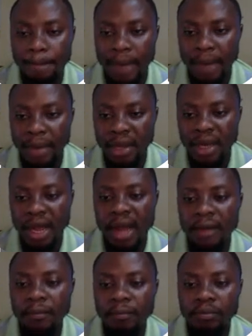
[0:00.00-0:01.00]

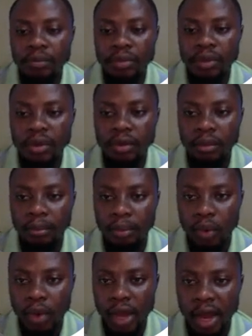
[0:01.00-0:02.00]
Bamenda,
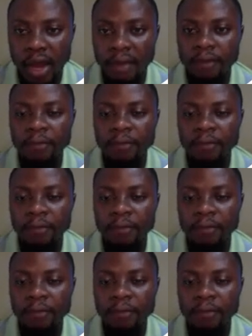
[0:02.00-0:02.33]
Boya,